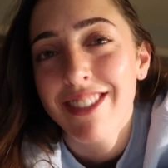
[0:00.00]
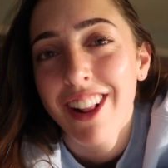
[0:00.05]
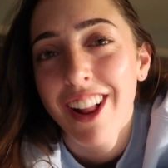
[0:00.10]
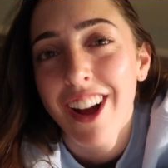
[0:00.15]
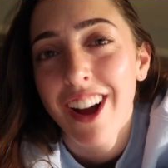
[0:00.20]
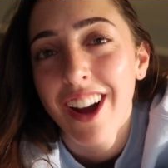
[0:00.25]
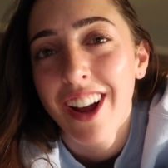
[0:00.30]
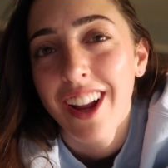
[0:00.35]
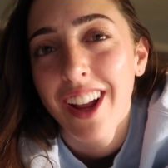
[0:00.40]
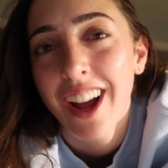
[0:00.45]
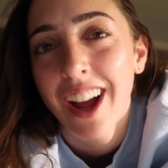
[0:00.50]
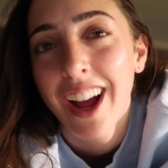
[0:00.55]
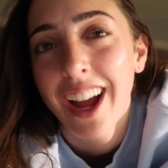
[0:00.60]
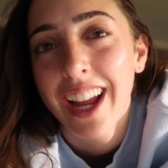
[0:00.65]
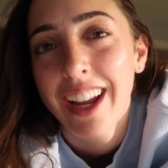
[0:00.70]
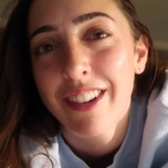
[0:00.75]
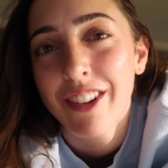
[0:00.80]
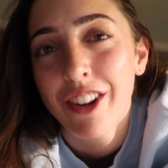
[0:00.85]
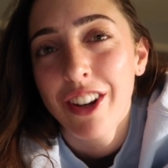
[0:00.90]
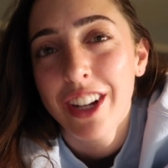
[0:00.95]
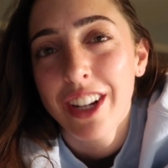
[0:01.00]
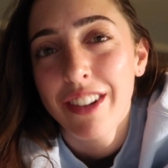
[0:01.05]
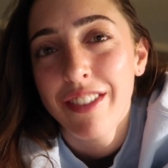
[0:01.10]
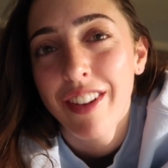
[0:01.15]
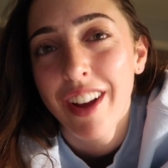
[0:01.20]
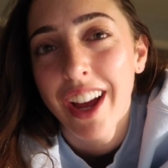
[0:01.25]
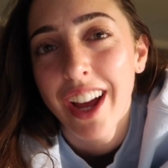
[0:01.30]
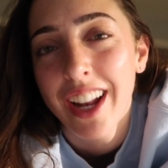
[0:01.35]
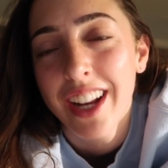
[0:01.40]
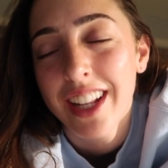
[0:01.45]
vlog, I am going to
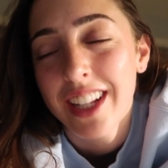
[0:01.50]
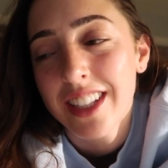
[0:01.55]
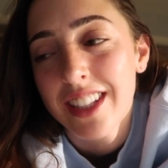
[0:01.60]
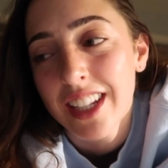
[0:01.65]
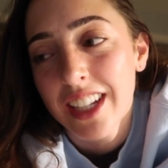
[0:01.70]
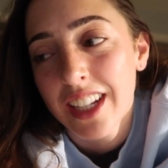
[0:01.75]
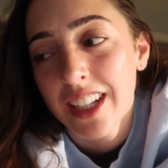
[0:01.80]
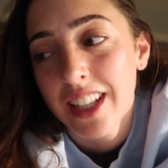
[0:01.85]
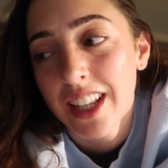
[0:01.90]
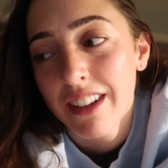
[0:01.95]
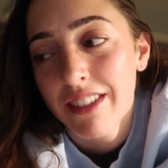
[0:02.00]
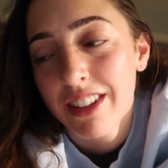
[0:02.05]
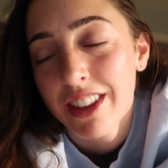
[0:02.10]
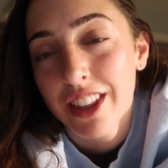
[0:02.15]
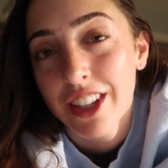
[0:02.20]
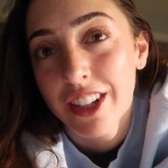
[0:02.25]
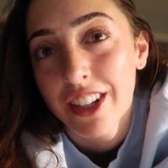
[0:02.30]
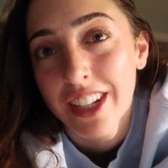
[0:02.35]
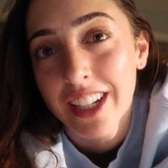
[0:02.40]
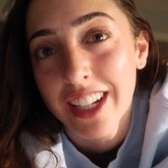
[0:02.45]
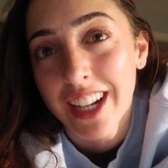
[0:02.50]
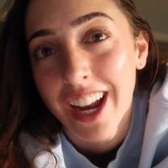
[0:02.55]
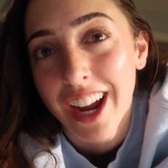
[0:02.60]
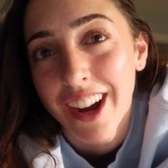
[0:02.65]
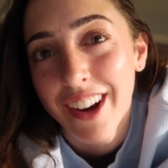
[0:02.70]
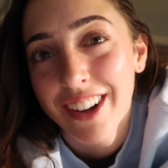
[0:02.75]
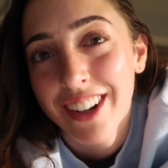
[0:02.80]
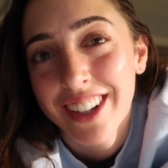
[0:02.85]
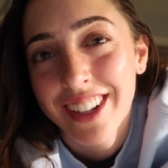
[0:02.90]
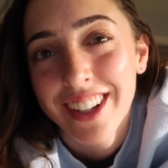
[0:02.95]
bed. It's like 11:30
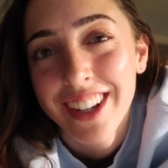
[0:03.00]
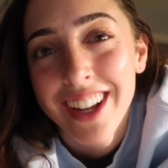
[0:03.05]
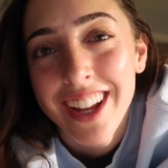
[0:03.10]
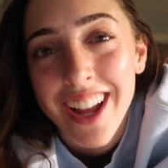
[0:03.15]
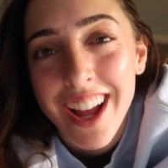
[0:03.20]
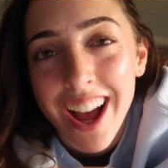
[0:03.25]
now.